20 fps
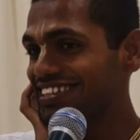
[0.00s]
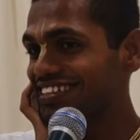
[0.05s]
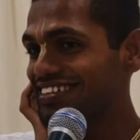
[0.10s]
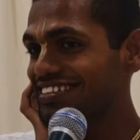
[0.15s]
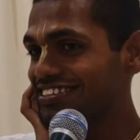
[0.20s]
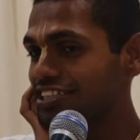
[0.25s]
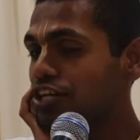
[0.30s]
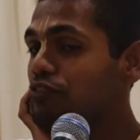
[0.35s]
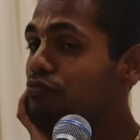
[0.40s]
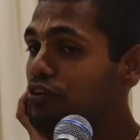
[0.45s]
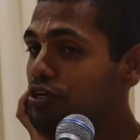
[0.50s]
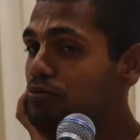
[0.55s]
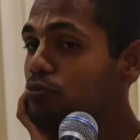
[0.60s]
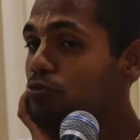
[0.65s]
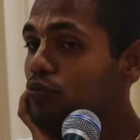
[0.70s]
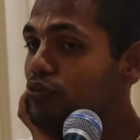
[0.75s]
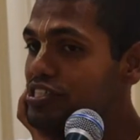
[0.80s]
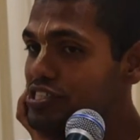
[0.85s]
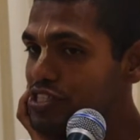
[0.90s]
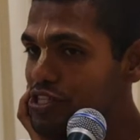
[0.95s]
Same for
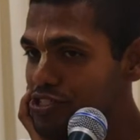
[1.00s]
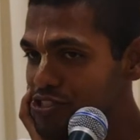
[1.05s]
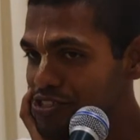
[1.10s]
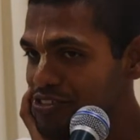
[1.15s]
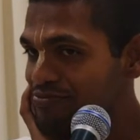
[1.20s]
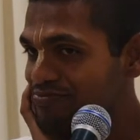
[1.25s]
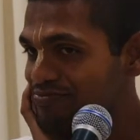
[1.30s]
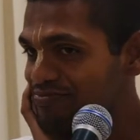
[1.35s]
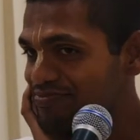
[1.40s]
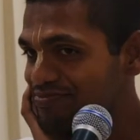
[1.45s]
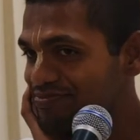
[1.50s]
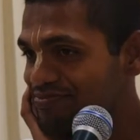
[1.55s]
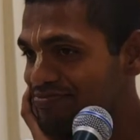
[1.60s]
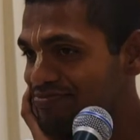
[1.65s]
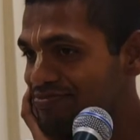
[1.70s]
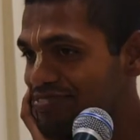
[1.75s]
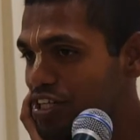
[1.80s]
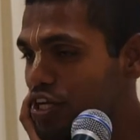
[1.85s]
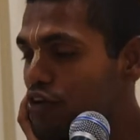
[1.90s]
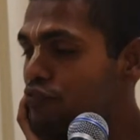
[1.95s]
movies also.
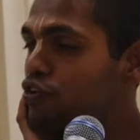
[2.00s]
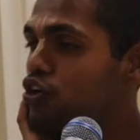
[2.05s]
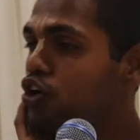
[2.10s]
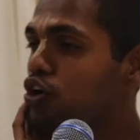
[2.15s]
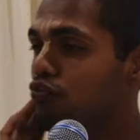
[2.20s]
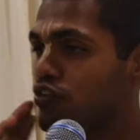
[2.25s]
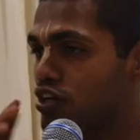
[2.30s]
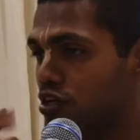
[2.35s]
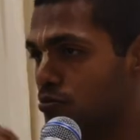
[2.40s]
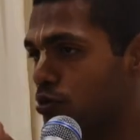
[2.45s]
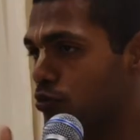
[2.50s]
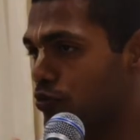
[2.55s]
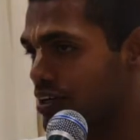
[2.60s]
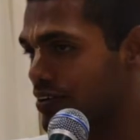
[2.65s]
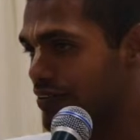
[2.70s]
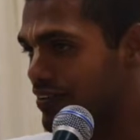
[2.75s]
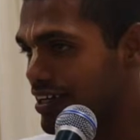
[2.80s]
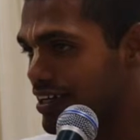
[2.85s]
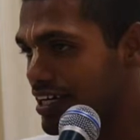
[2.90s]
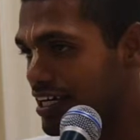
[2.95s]
If you go for a
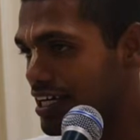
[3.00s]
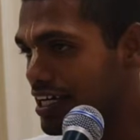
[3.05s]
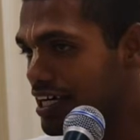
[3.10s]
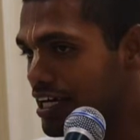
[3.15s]
movie,